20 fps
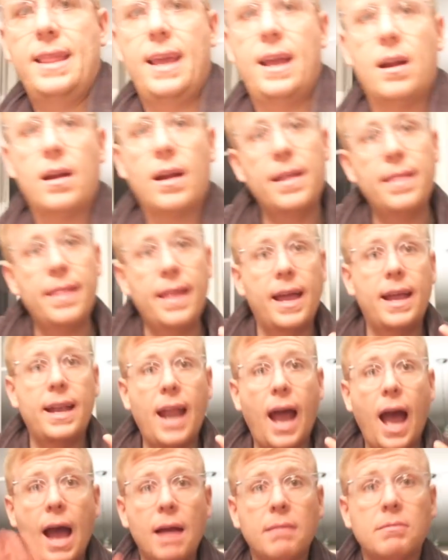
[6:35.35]
there, and
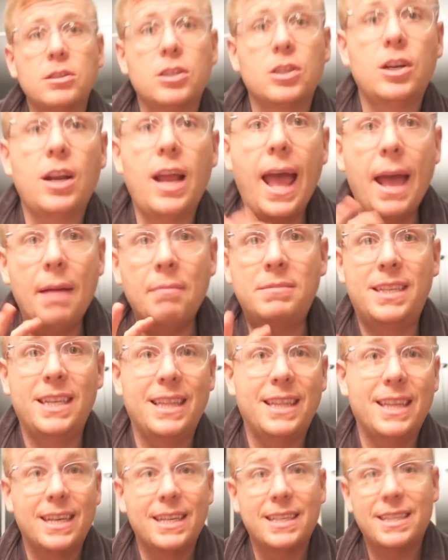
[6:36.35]
then I'm just gonna empty
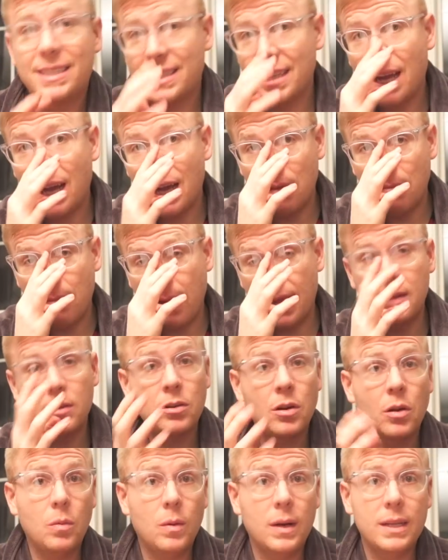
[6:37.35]
this. Um, I
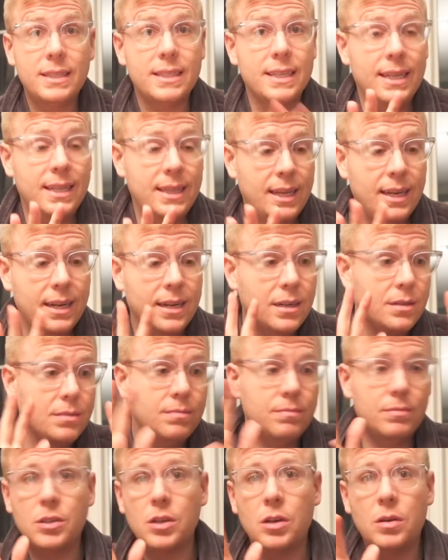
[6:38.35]
don't know what's in there,
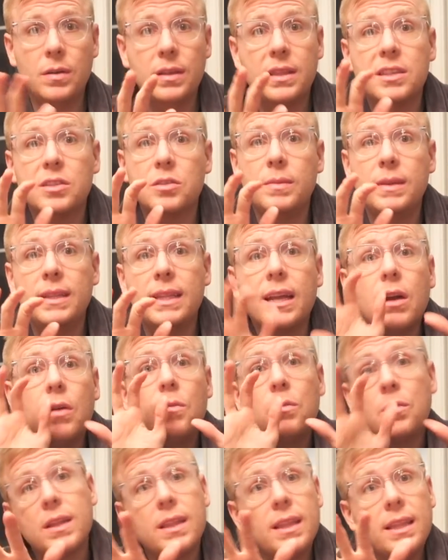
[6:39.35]
so this will be like a
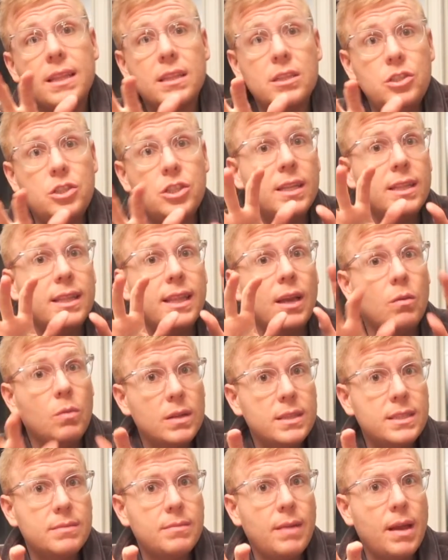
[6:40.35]
really legit, like
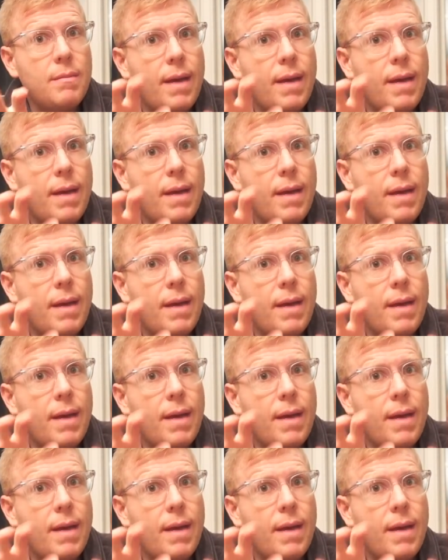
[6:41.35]
what's in my